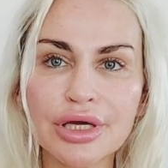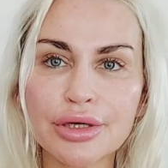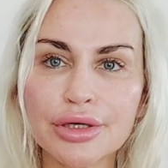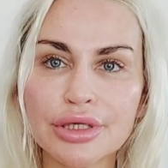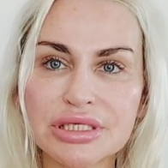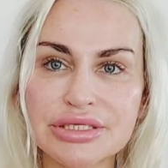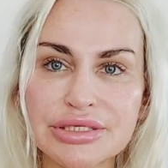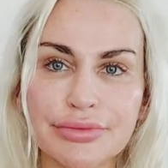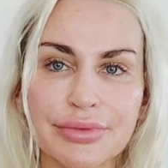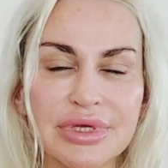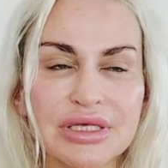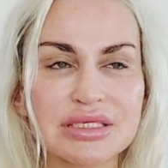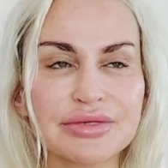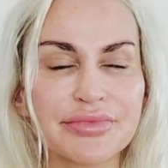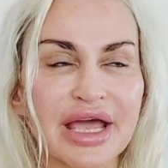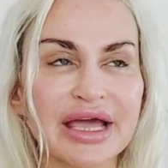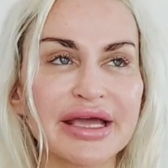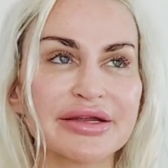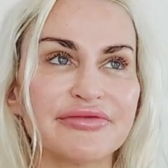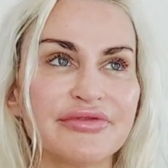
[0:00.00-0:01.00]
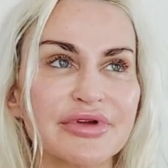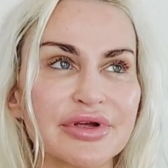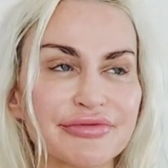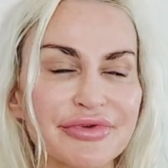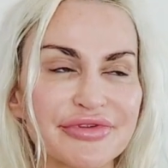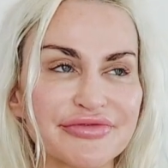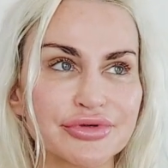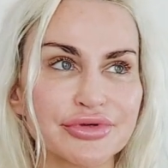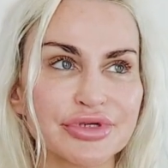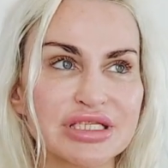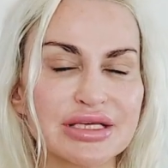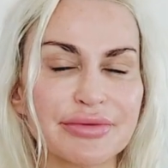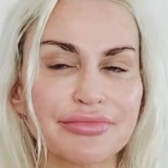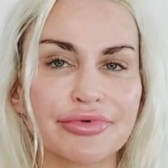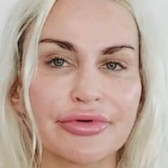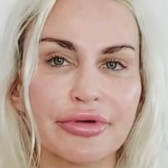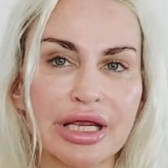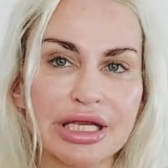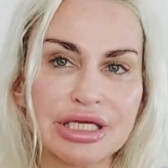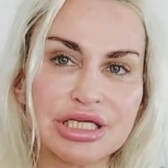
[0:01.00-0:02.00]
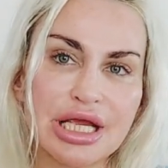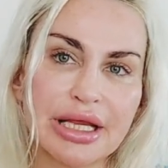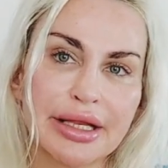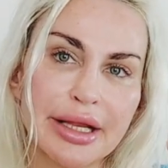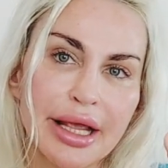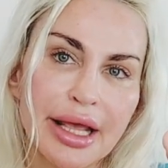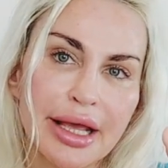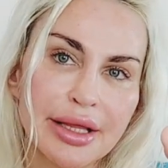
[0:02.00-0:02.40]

are assuming some kind of a rift or separation.